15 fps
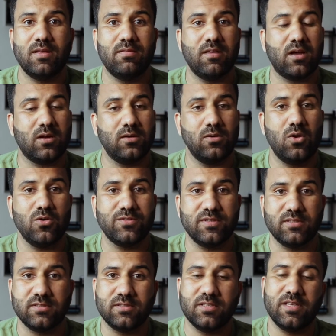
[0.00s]
the
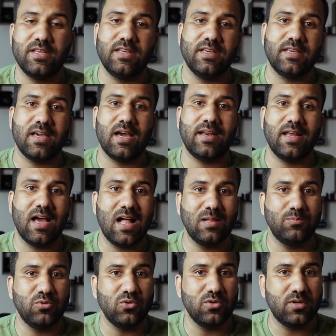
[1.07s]
closet. He can
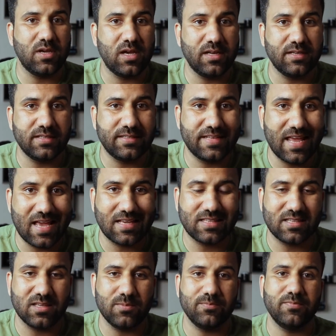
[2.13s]
help you. You can
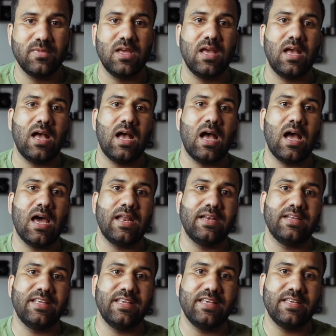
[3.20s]
text him
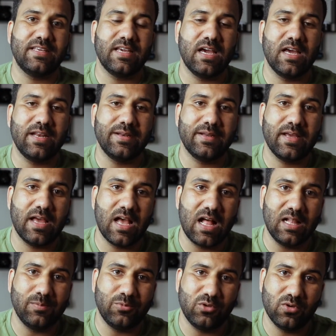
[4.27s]
and he can
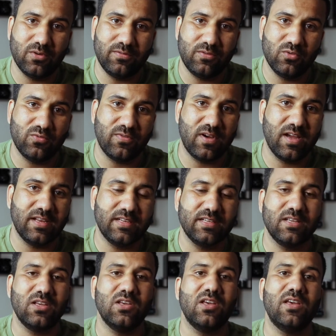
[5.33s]
help you. If you find
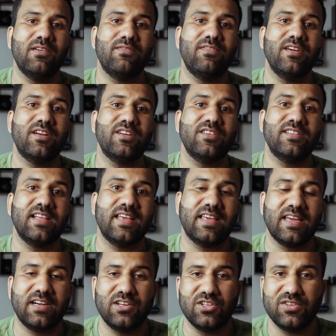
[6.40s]
if there is like
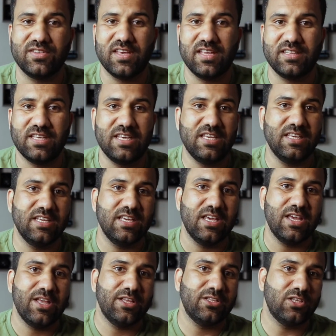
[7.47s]
a real estate he
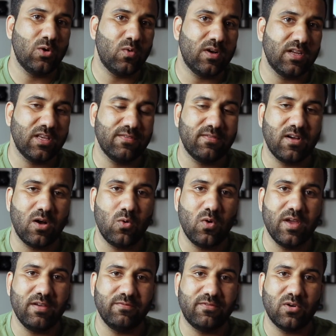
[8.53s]
don't want to give
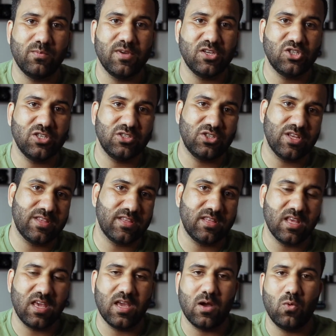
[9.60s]
away information, just
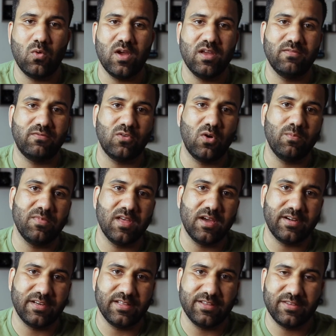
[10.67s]
stay away from
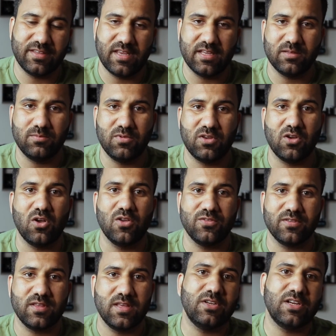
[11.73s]
that real estate
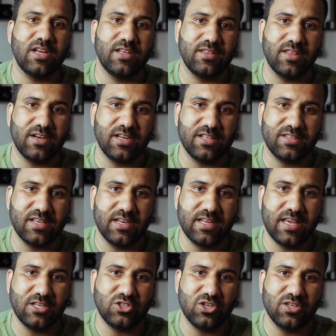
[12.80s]
because the real estate
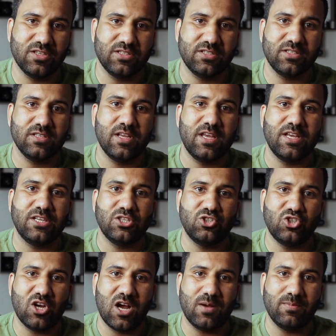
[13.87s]
agent's
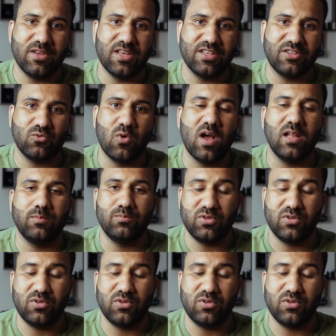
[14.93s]
job is to help